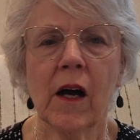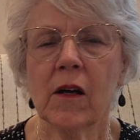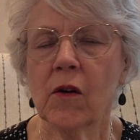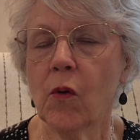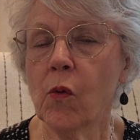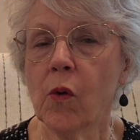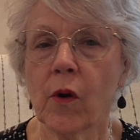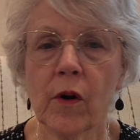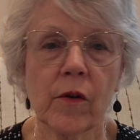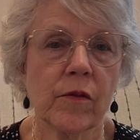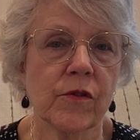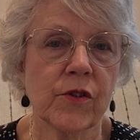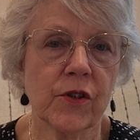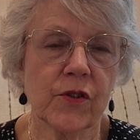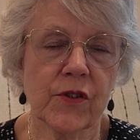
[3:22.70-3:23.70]
or
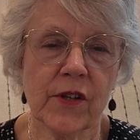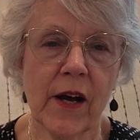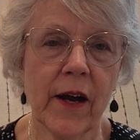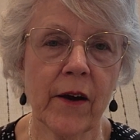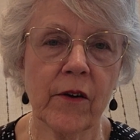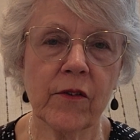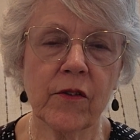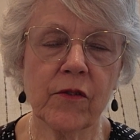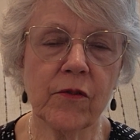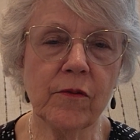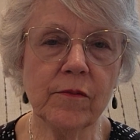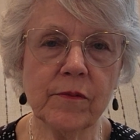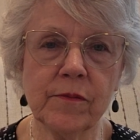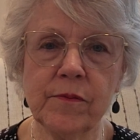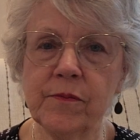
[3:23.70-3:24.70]
just tired of
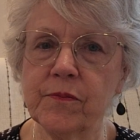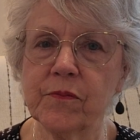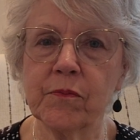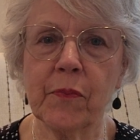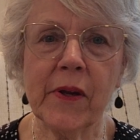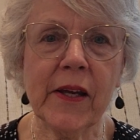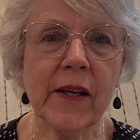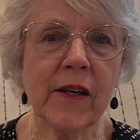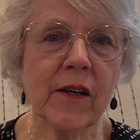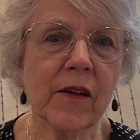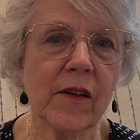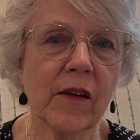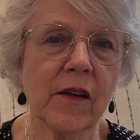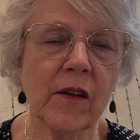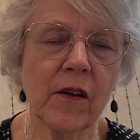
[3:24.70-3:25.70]
being,
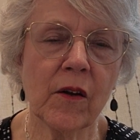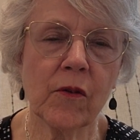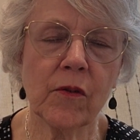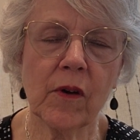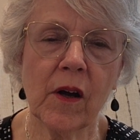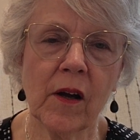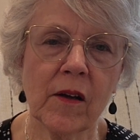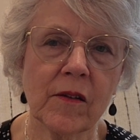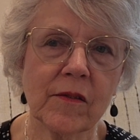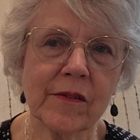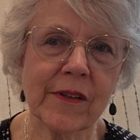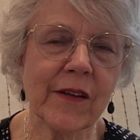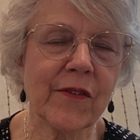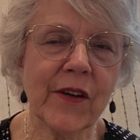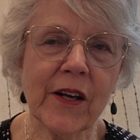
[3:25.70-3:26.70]

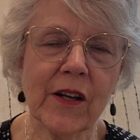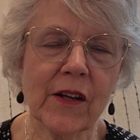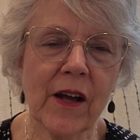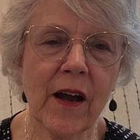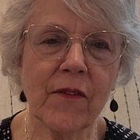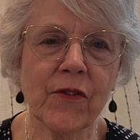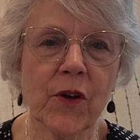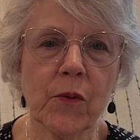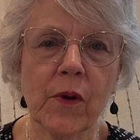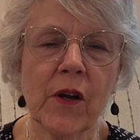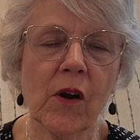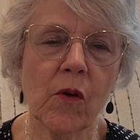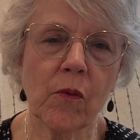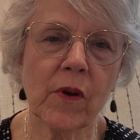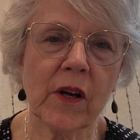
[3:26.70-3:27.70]
living a life that we
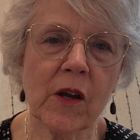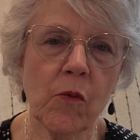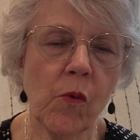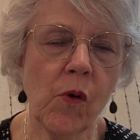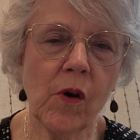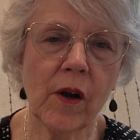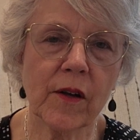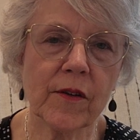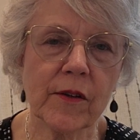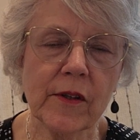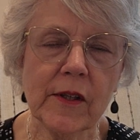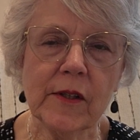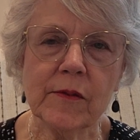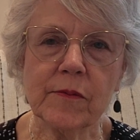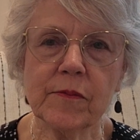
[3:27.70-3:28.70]
don't really want,
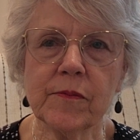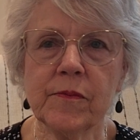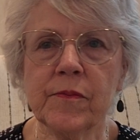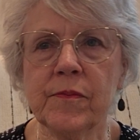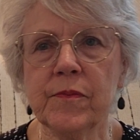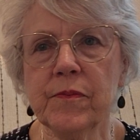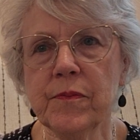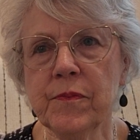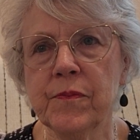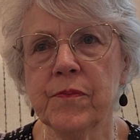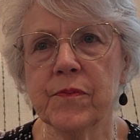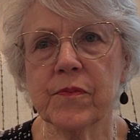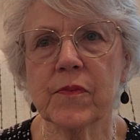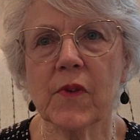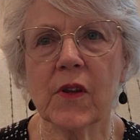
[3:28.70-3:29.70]

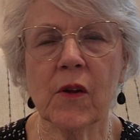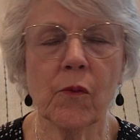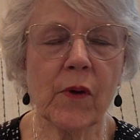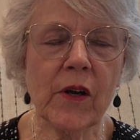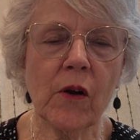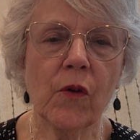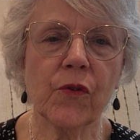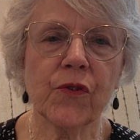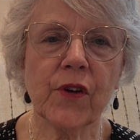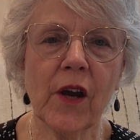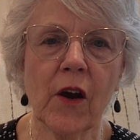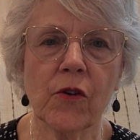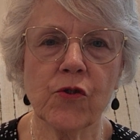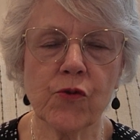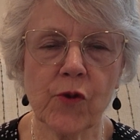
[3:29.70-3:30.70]
that we don't see
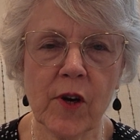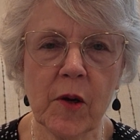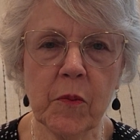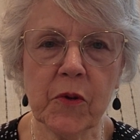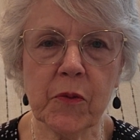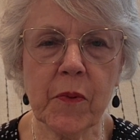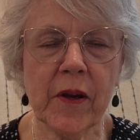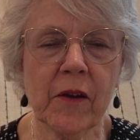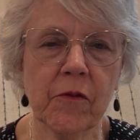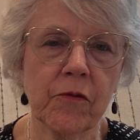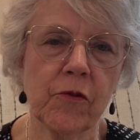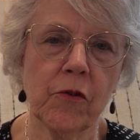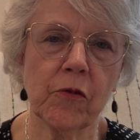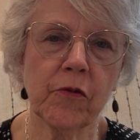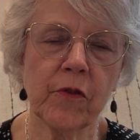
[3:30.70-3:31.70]
our dreams being
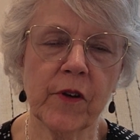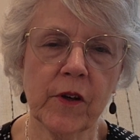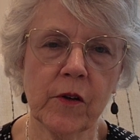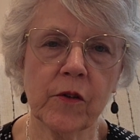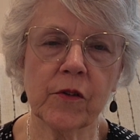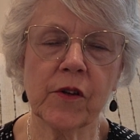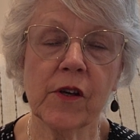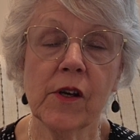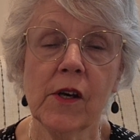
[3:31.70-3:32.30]
fulfilled.